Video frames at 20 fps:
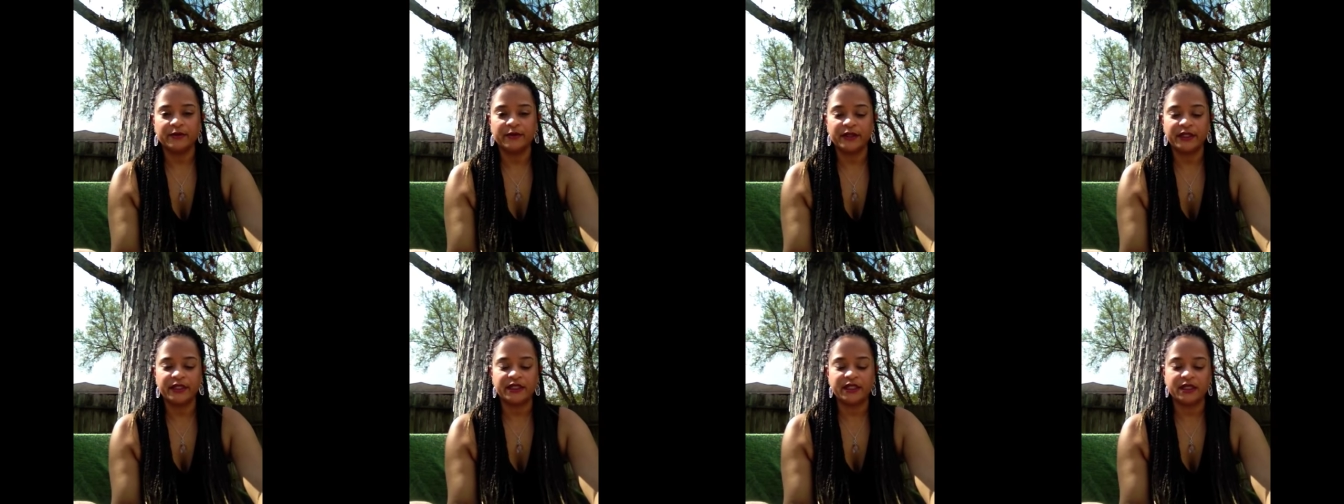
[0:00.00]

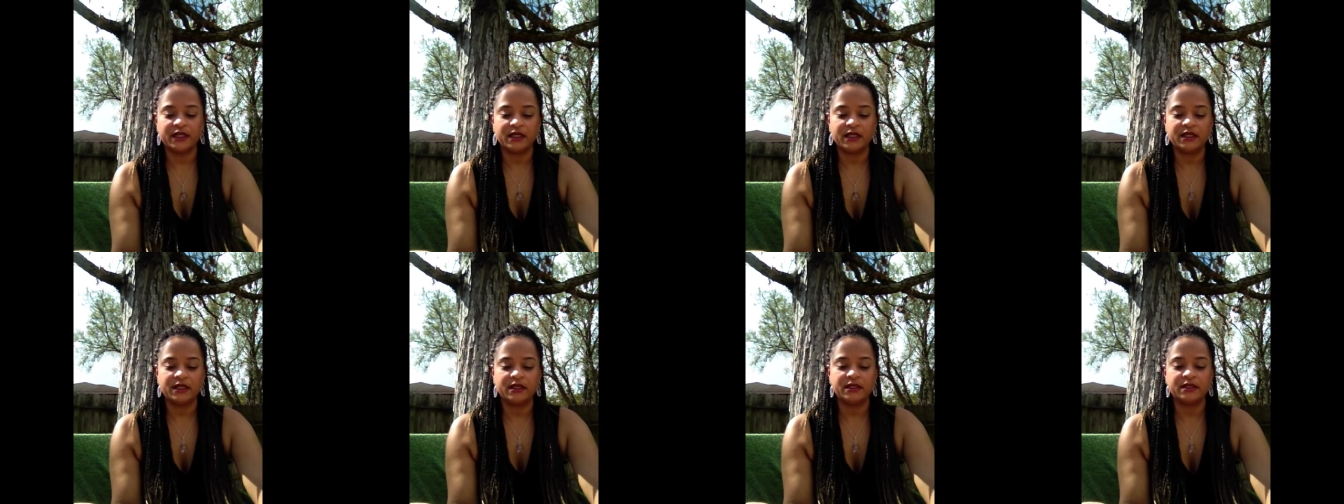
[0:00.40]
which
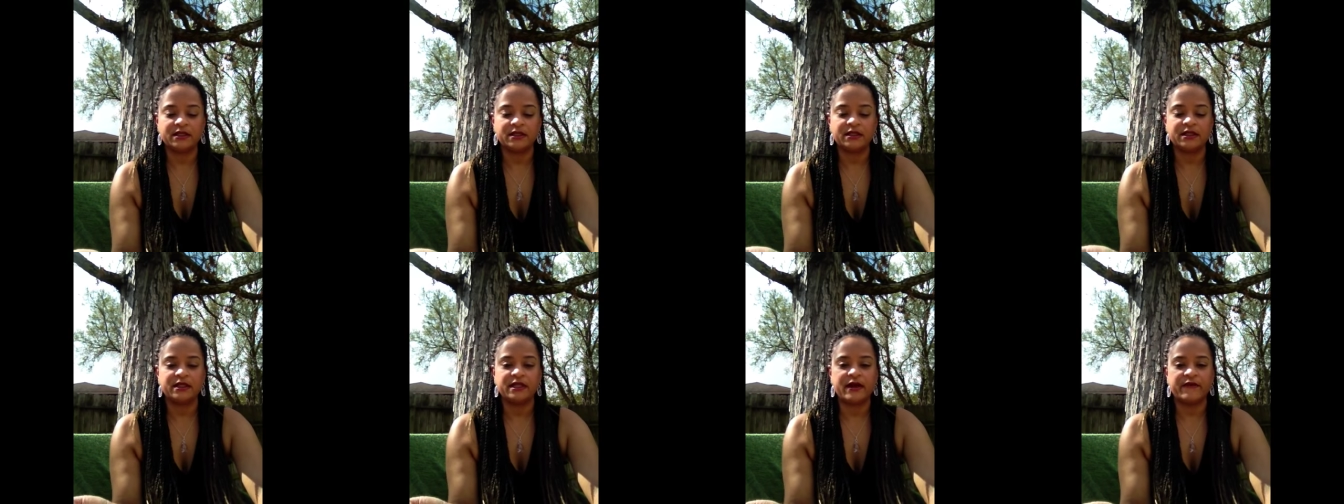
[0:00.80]
is
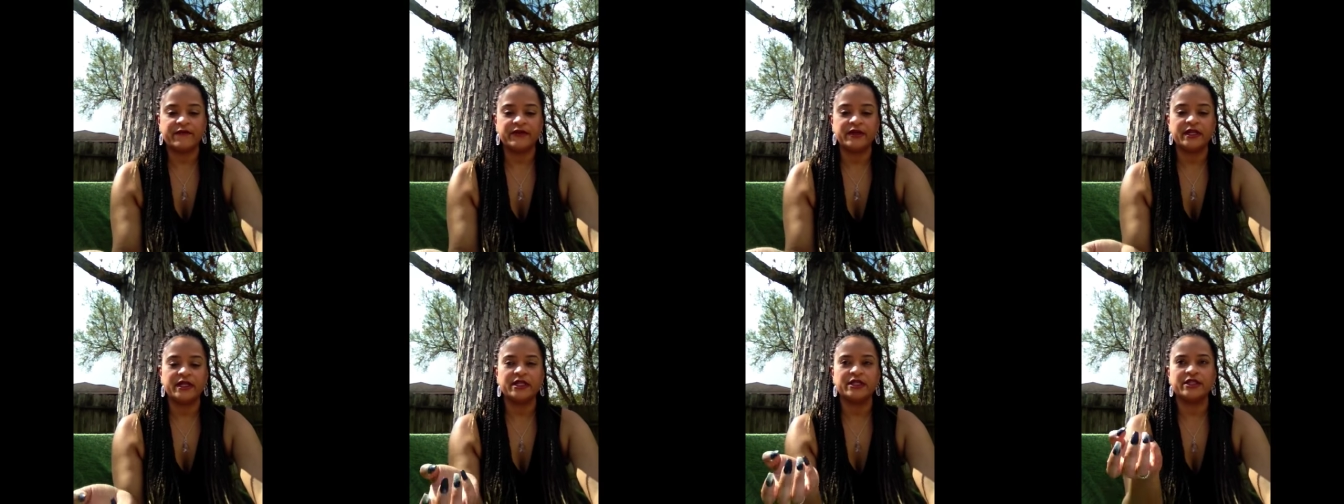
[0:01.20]
the
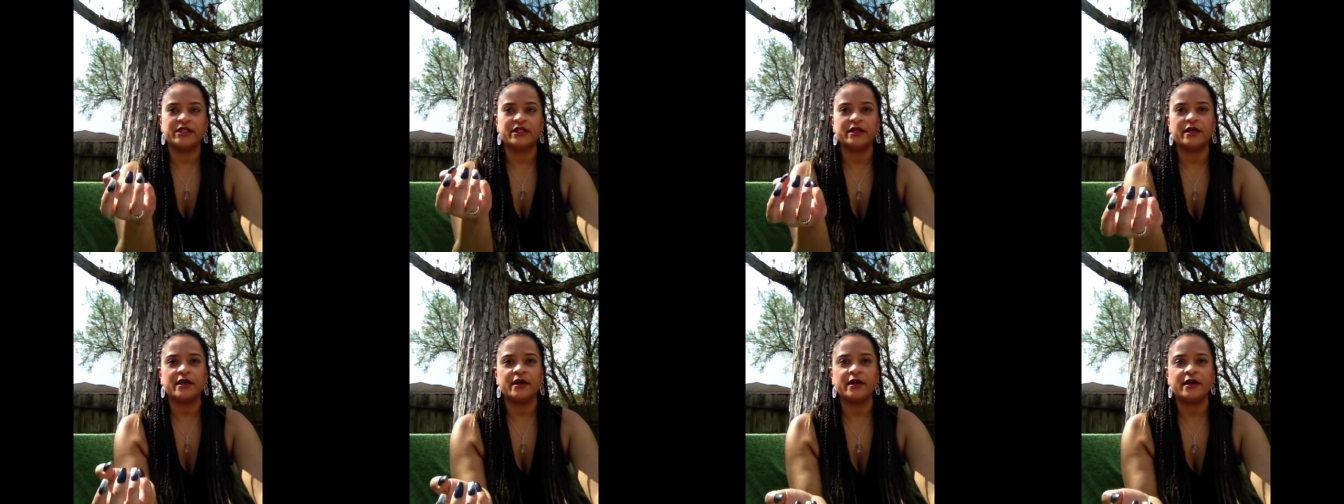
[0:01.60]

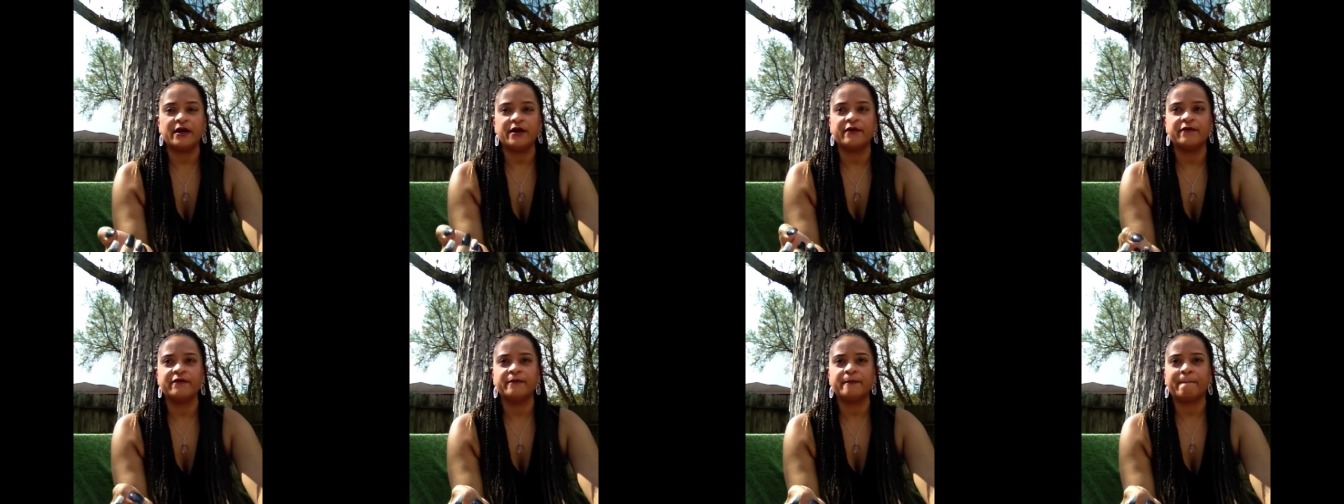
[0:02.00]
definition
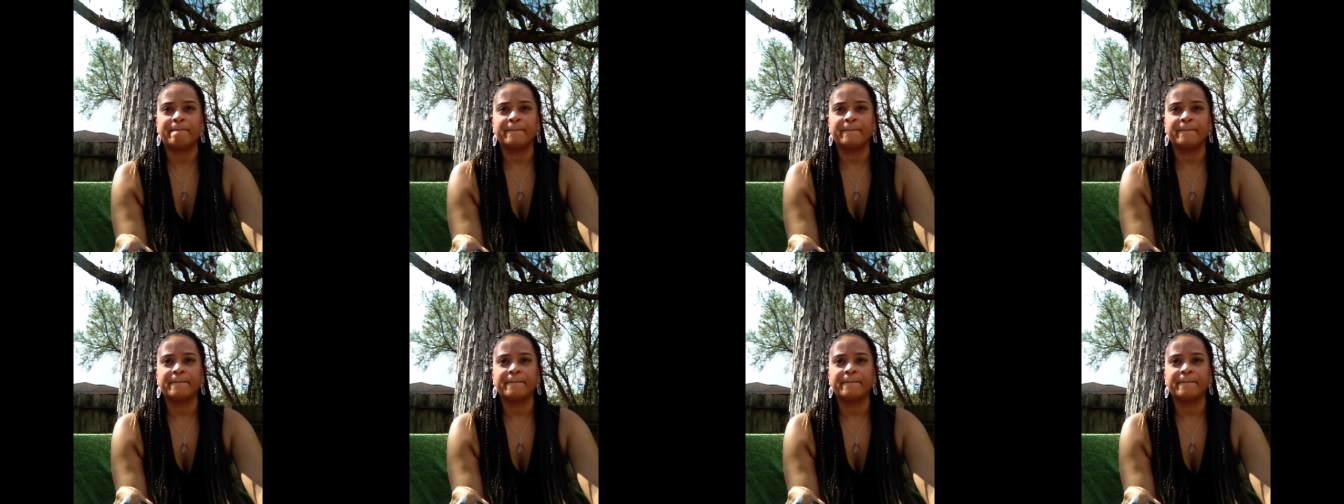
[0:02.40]
of